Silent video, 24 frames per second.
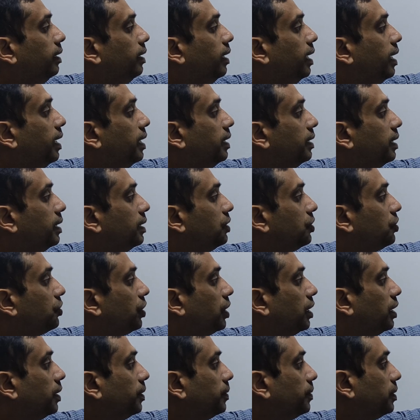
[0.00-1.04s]
A in the
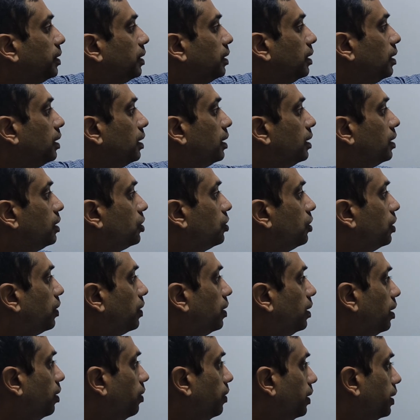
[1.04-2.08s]
string. So
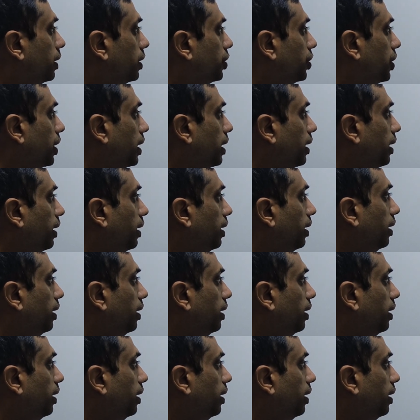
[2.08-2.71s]
now it will check